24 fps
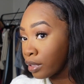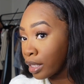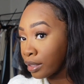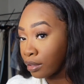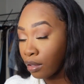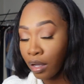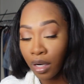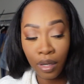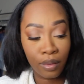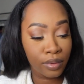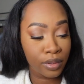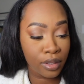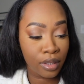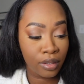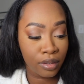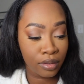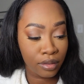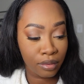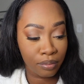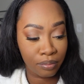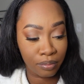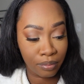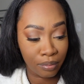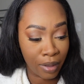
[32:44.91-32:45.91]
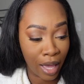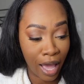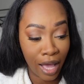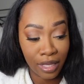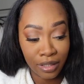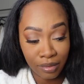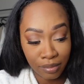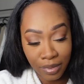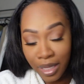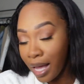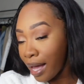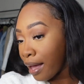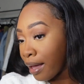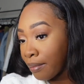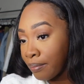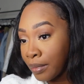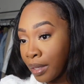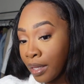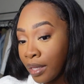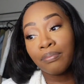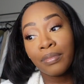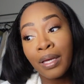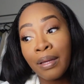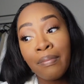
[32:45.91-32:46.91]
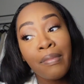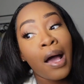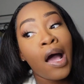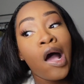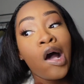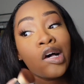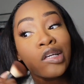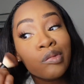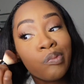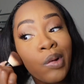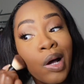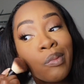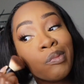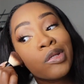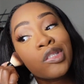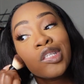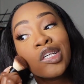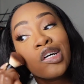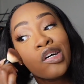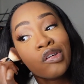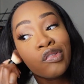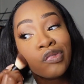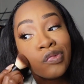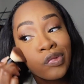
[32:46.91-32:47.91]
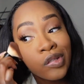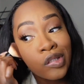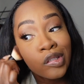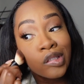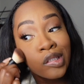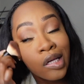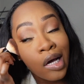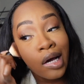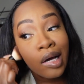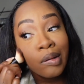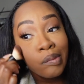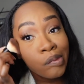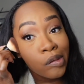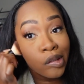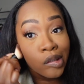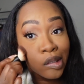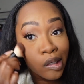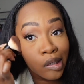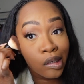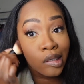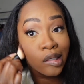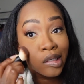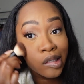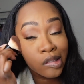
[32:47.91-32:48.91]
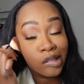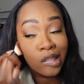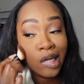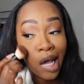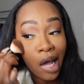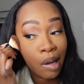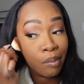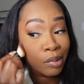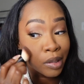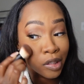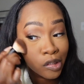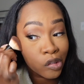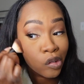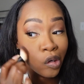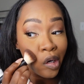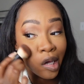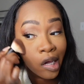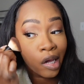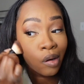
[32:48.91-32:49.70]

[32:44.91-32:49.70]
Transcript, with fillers: I thought I was going to have some time in my house by myself this time, but I guess not, but it's okay.